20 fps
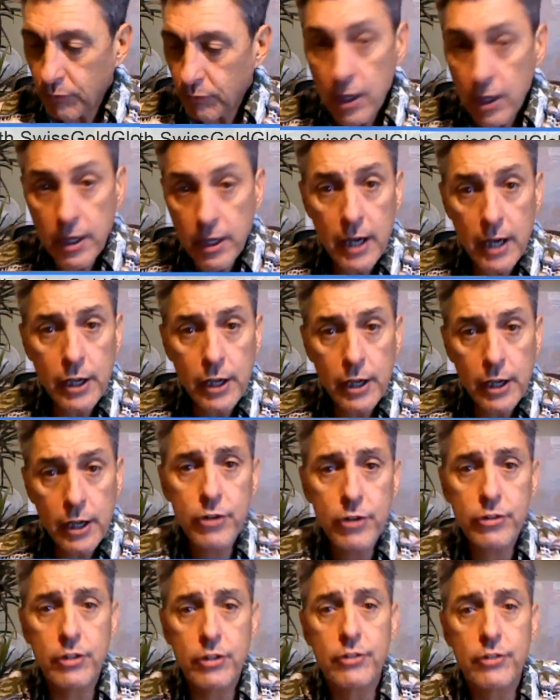Got any
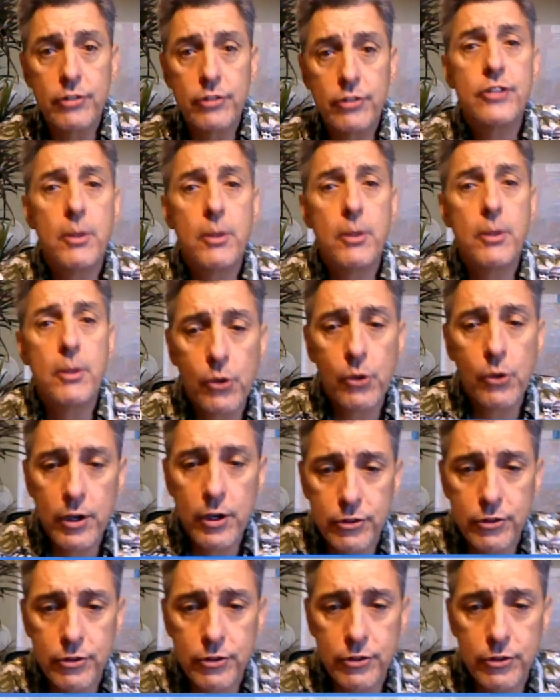questions? Hit us up with a
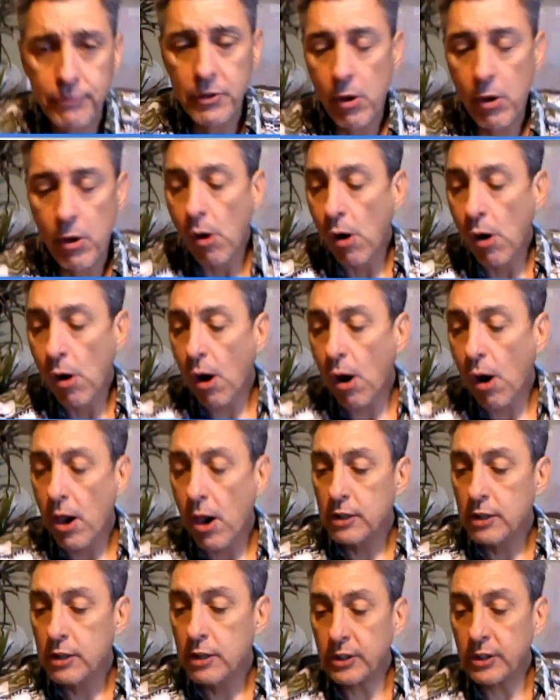question.
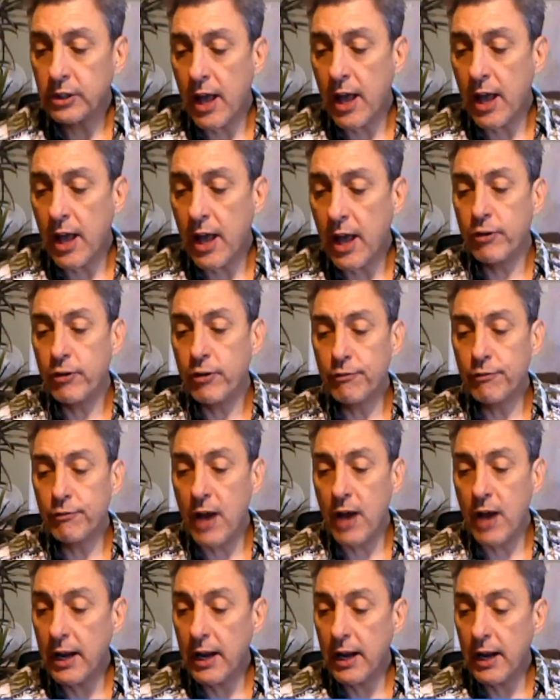So yeah, Freedom
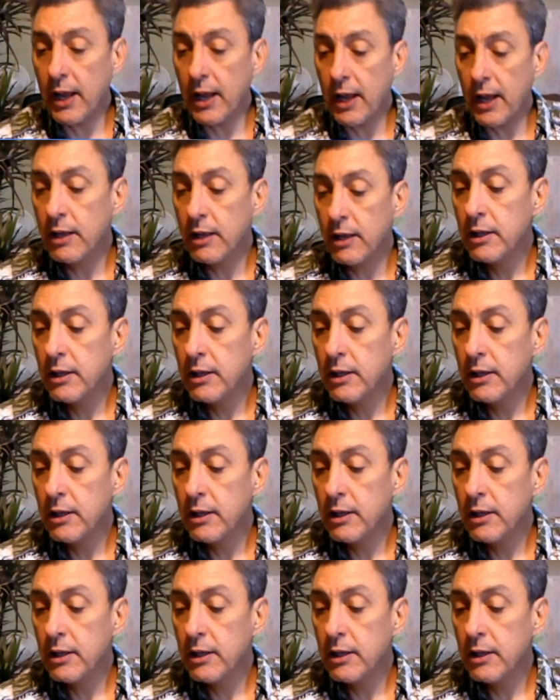Friday,